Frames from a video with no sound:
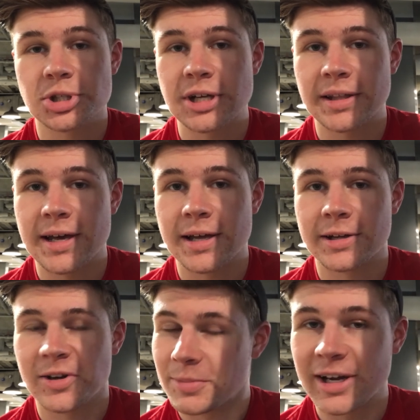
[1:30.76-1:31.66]
shot that
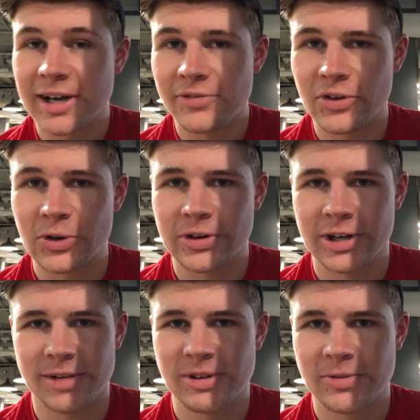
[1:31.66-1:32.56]
on my iPhone
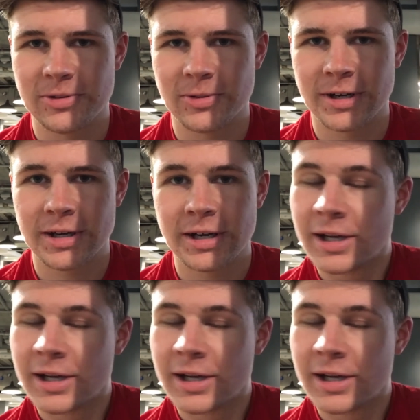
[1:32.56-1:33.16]
on my way to work.